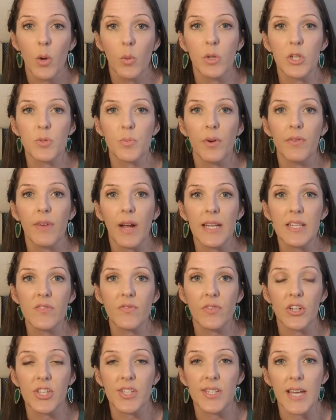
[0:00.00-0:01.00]
which provides
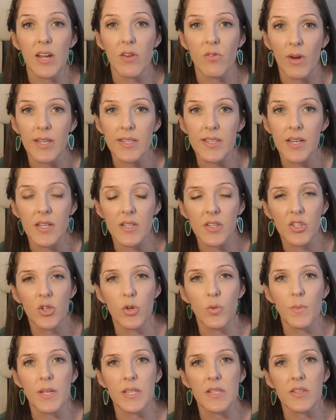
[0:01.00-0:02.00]
for state residents
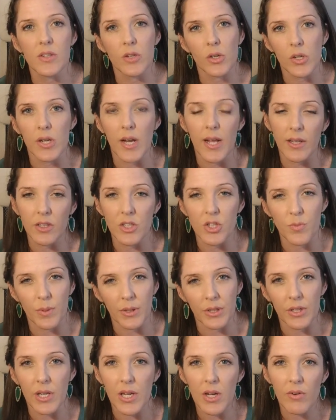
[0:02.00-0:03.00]
who meet certain
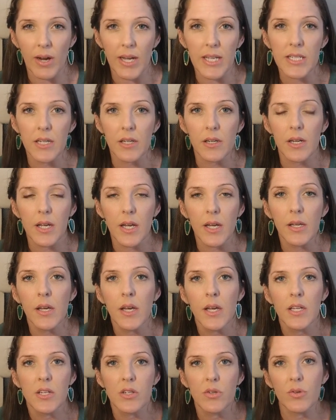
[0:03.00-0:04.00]
eligibility criteria
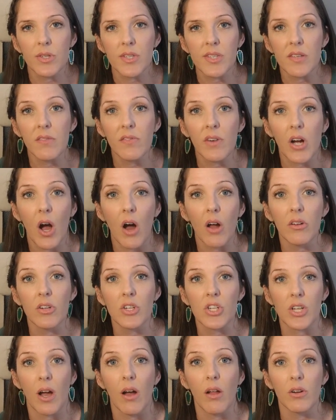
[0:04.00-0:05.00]
to receive a
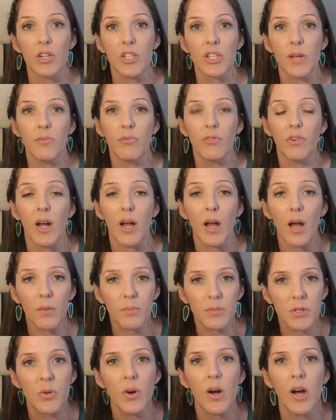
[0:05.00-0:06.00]
college scholarship for
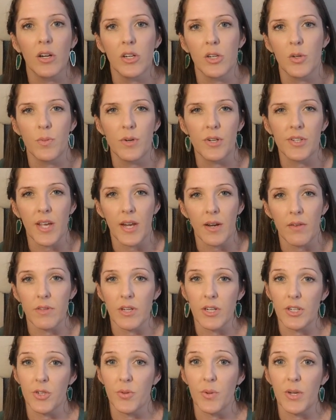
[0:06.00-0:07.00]
up to 100% of
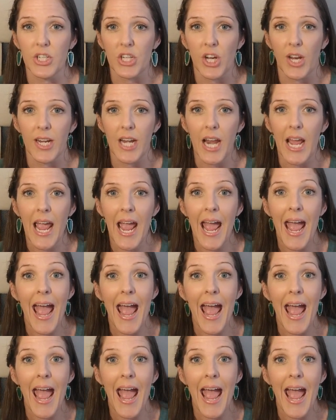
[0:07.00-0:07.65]
their tuition.